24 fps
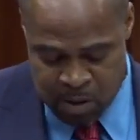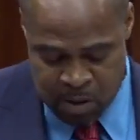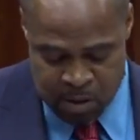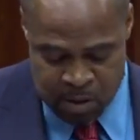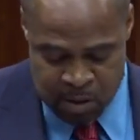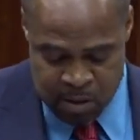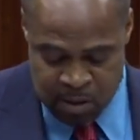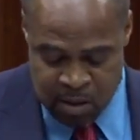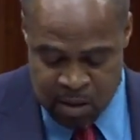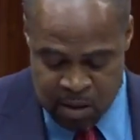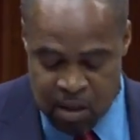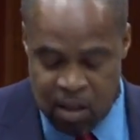It
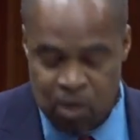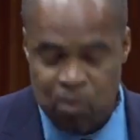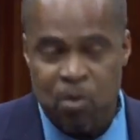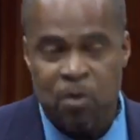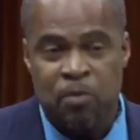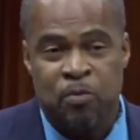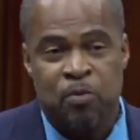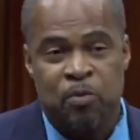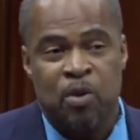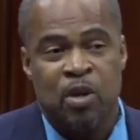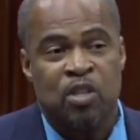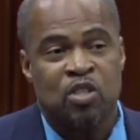is indeed
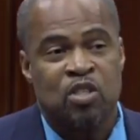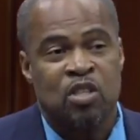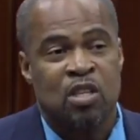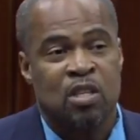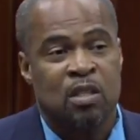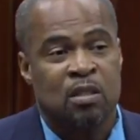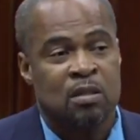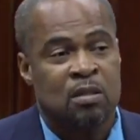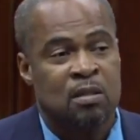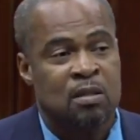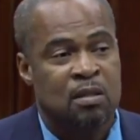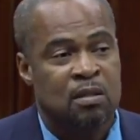
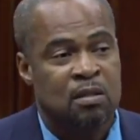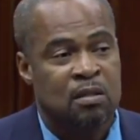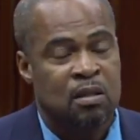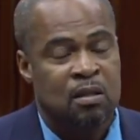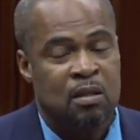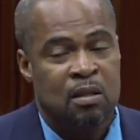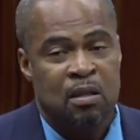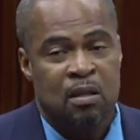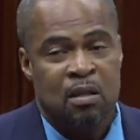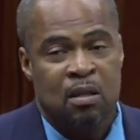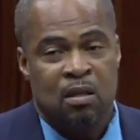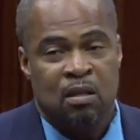refreshing
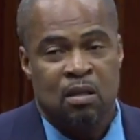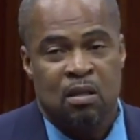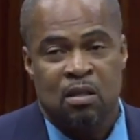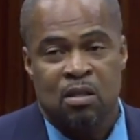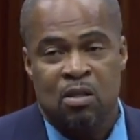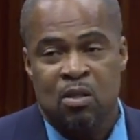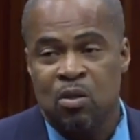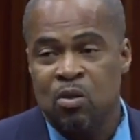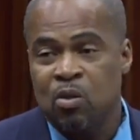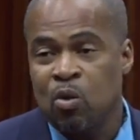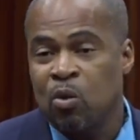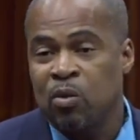
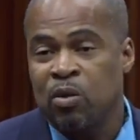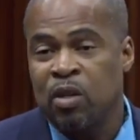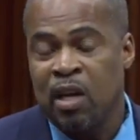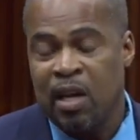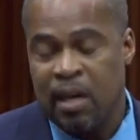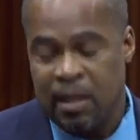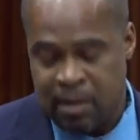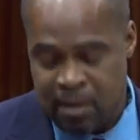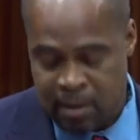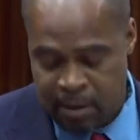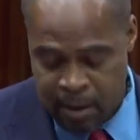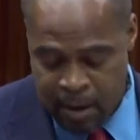to know
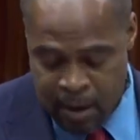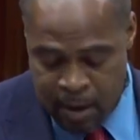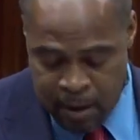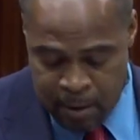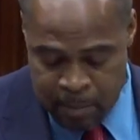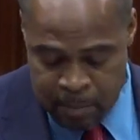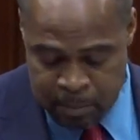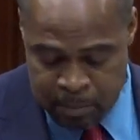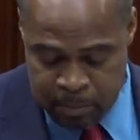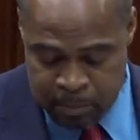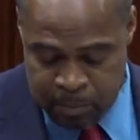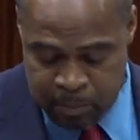that
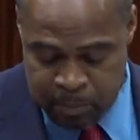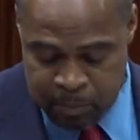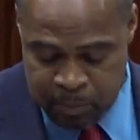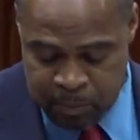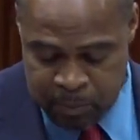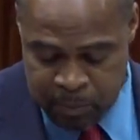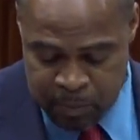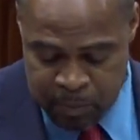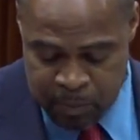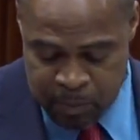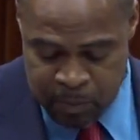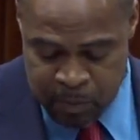
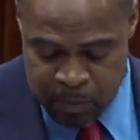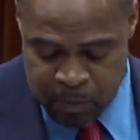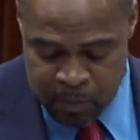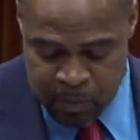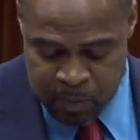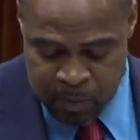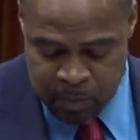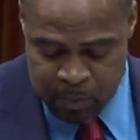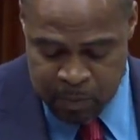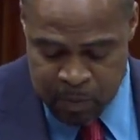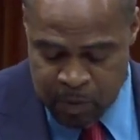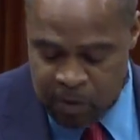
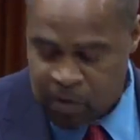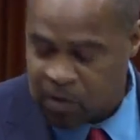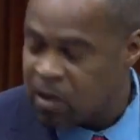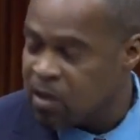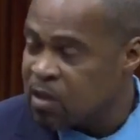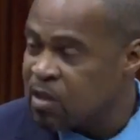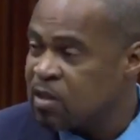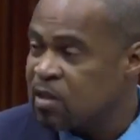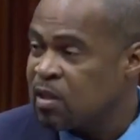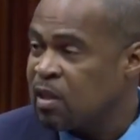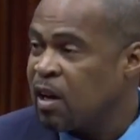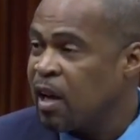
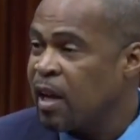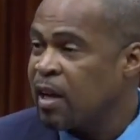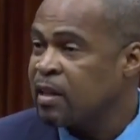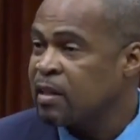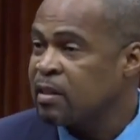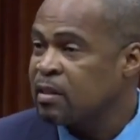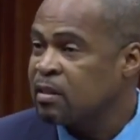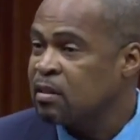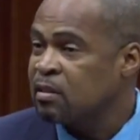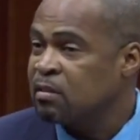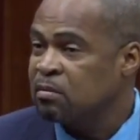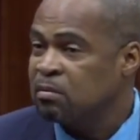persons like
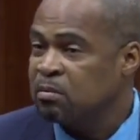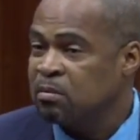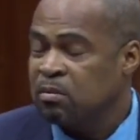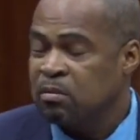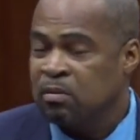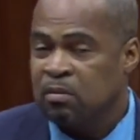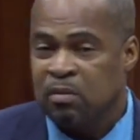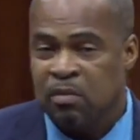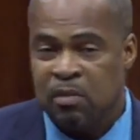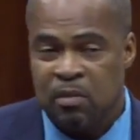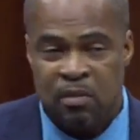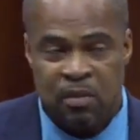
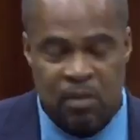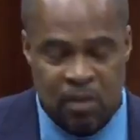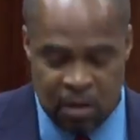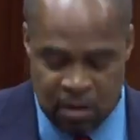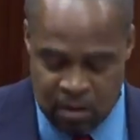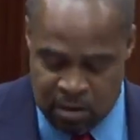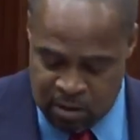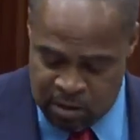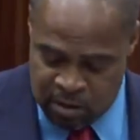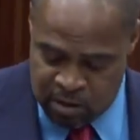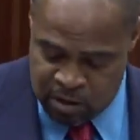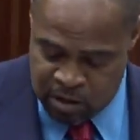
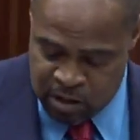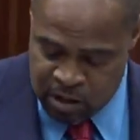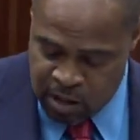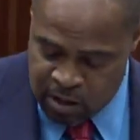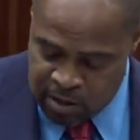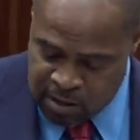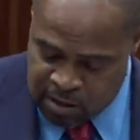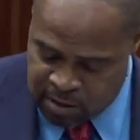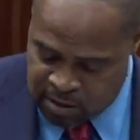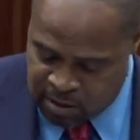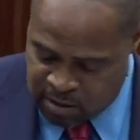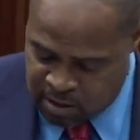
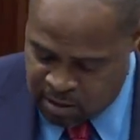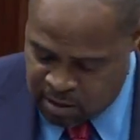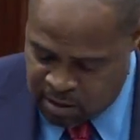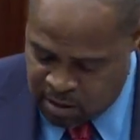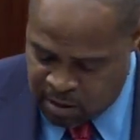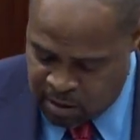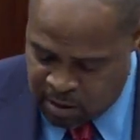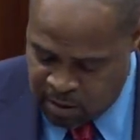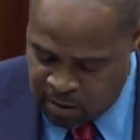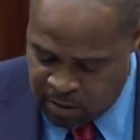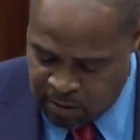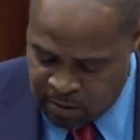Chelsea,